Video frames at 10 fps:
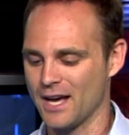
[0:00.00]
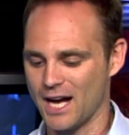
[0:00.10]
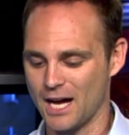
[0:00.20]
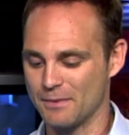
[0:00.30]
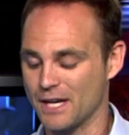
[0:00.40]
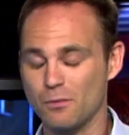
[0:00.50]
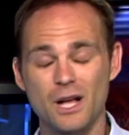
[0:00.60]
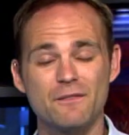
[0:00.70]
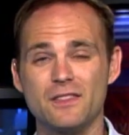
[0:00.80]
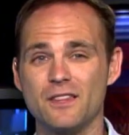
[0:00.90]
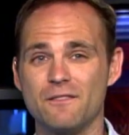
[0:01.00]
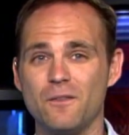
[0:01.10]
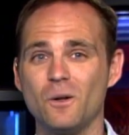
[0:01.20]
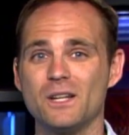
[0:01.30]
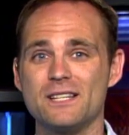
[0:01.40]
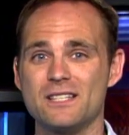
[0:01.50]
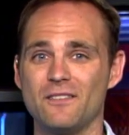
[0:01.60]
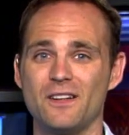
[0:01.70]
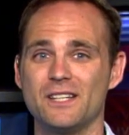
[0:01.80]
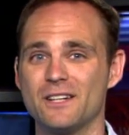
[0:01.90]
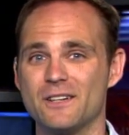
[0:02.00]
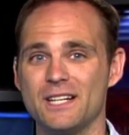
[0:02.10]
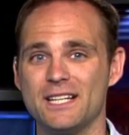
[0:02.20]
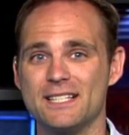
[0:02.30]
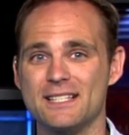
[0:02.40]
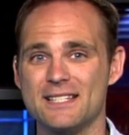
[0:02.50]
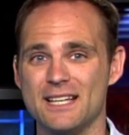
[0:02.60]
Again, we'll have the full list of all the ingredients